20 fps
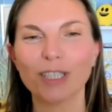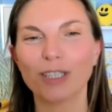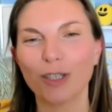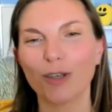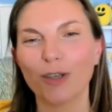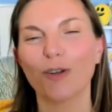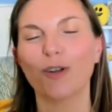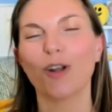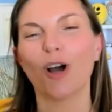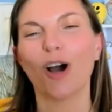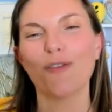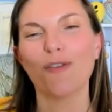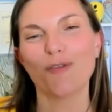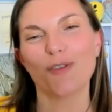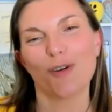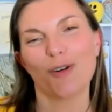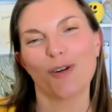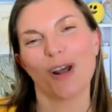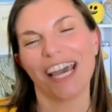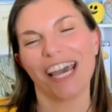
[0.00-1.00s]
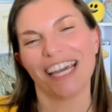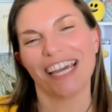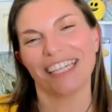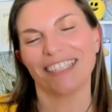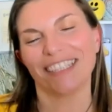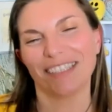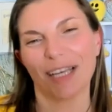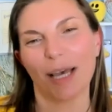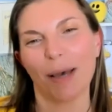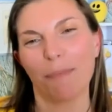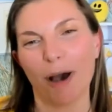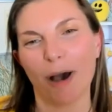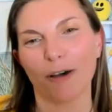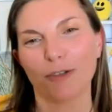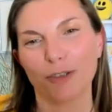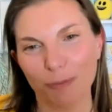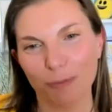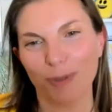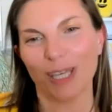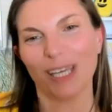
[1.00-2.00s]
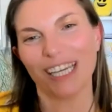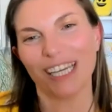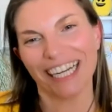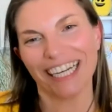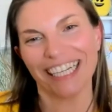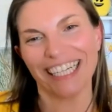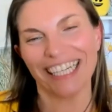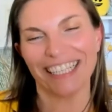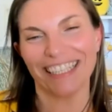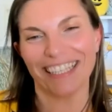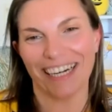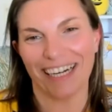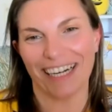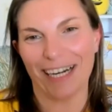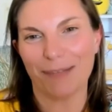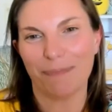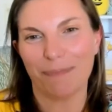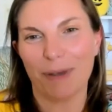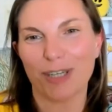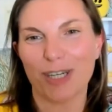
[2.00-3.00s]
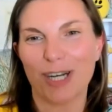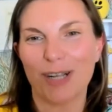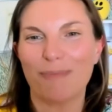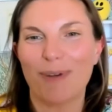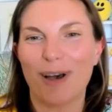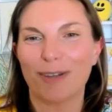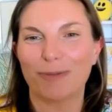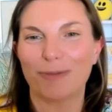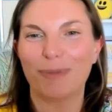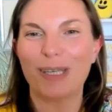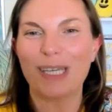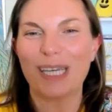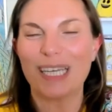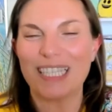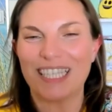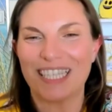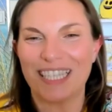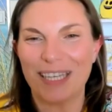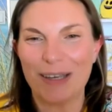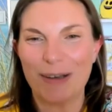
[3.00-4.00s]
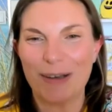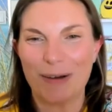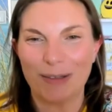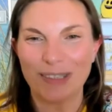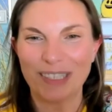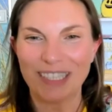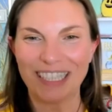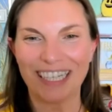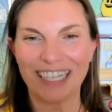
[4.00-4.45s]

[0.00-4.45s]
do you love or hate about being a leader, and especially about being a CEO?